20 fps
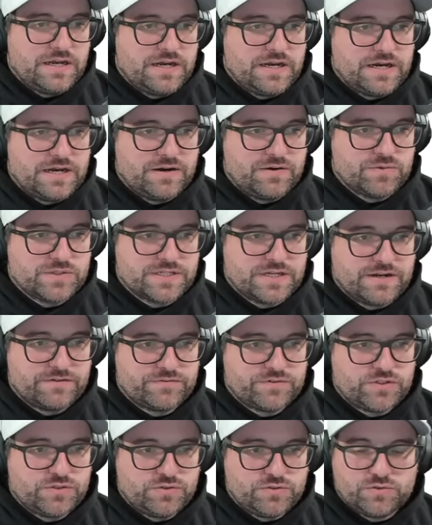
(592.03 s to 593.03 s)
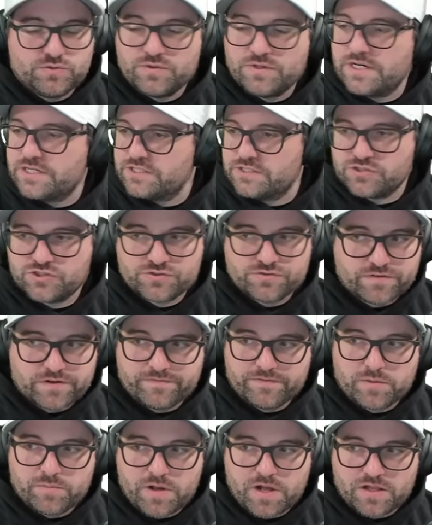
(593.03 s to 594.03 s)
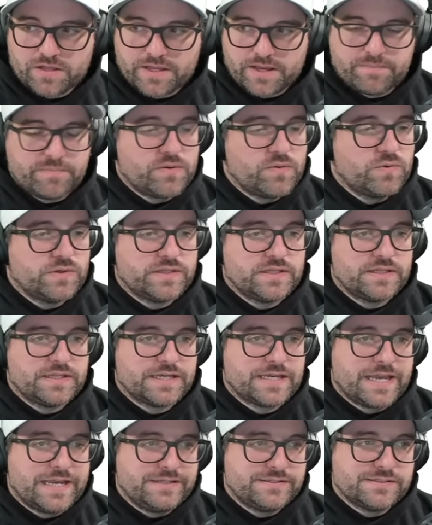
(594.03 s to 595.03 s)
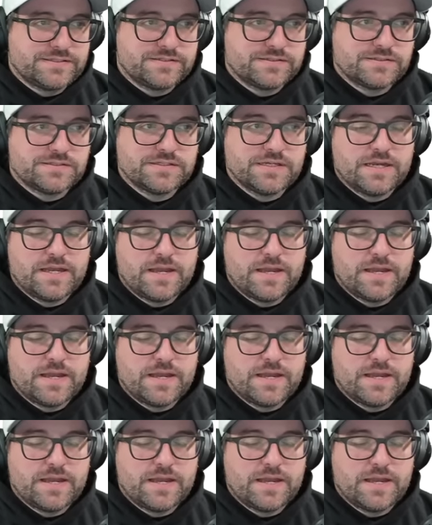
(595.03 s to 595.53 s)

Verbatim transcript: uh, was enough to shrivel them all up within the cases.